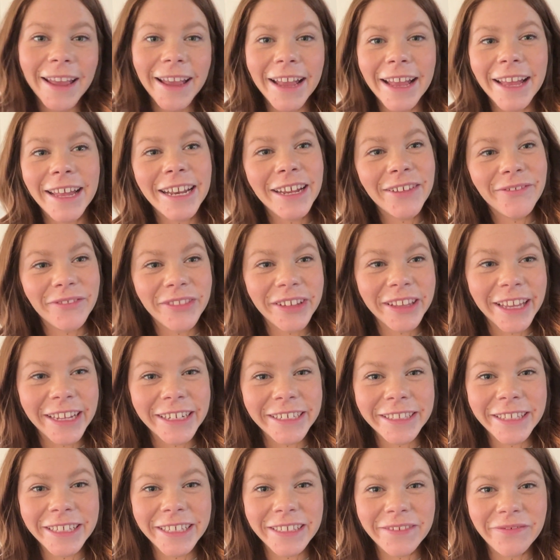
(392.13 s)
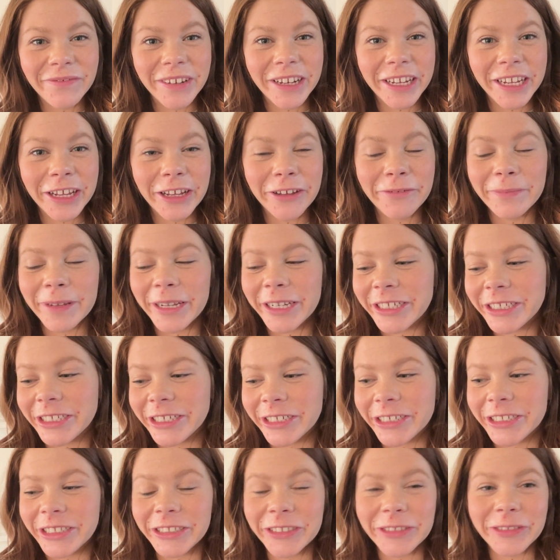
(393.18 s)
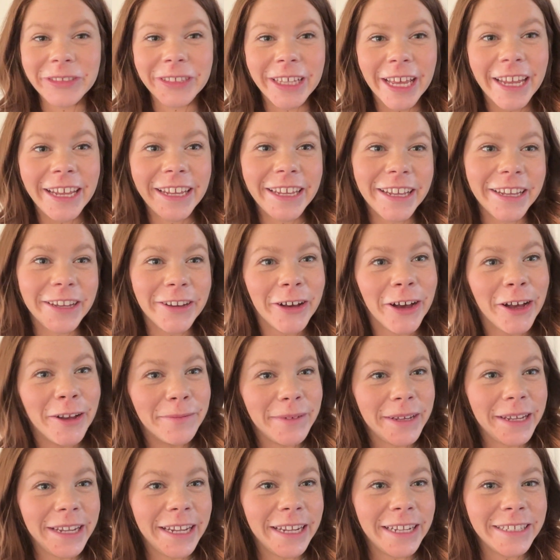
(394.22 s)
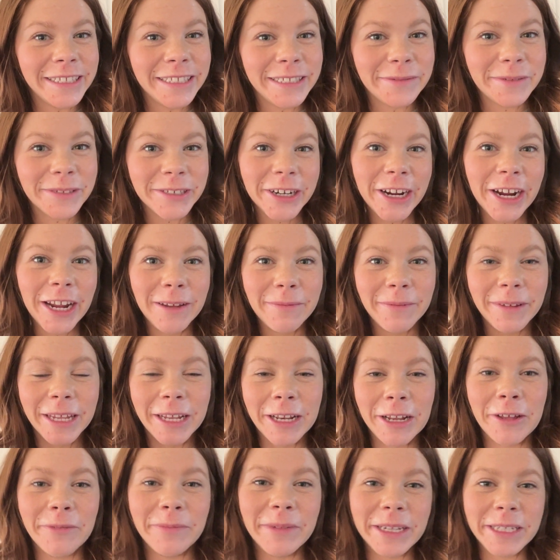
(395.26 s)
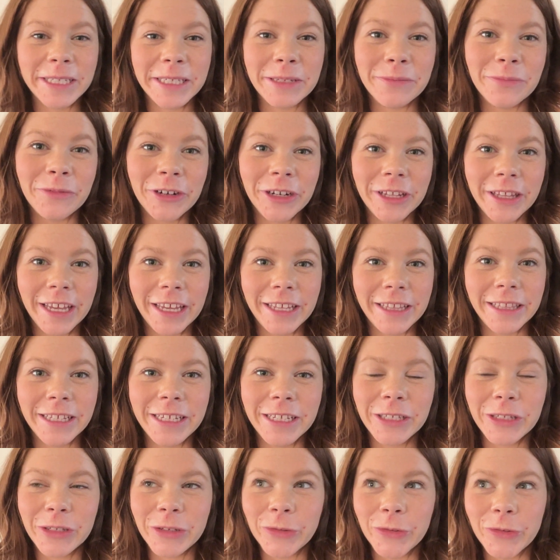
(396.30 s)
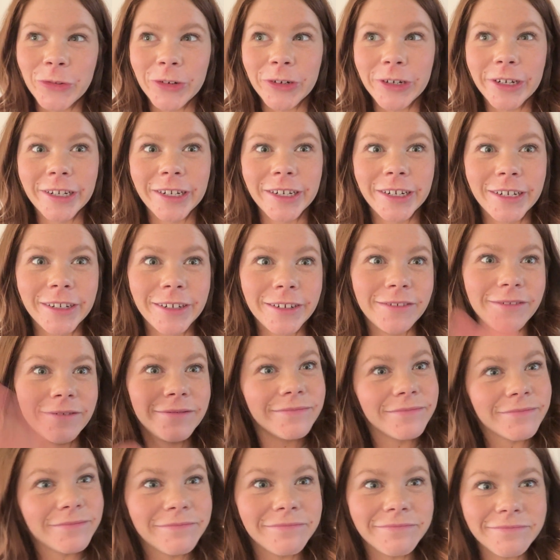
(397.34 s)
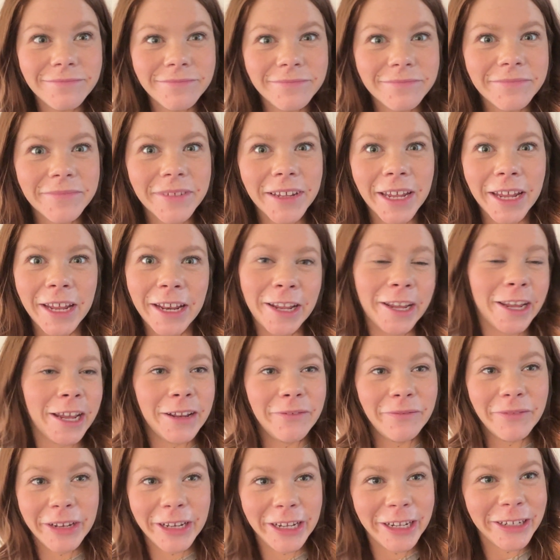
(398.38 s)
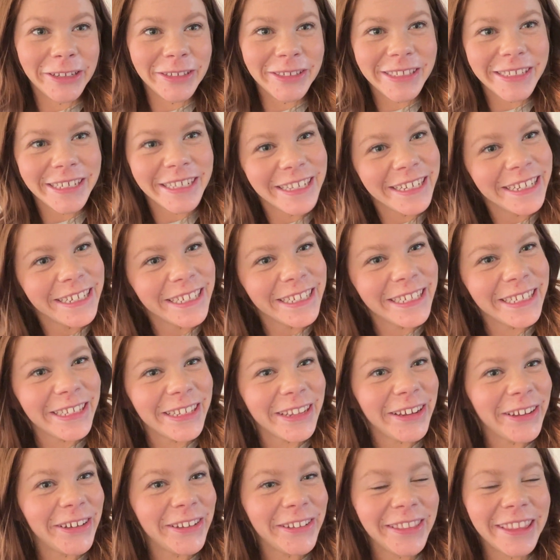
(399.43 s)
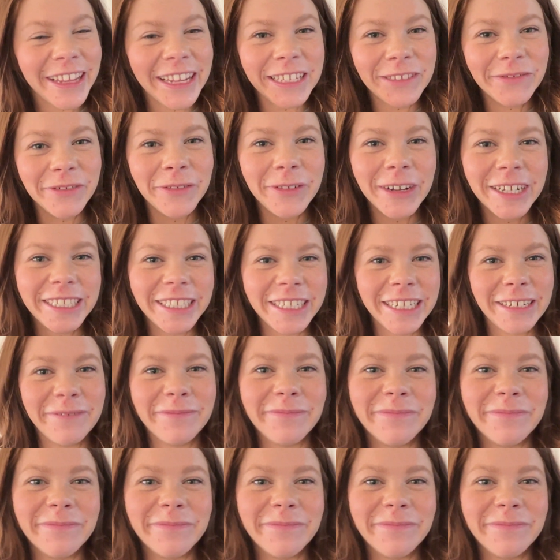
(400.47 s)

and if you like this video, make sure to like and comment and subscribe, and I'll make some more like this or any kind of videos. So thanks for watching.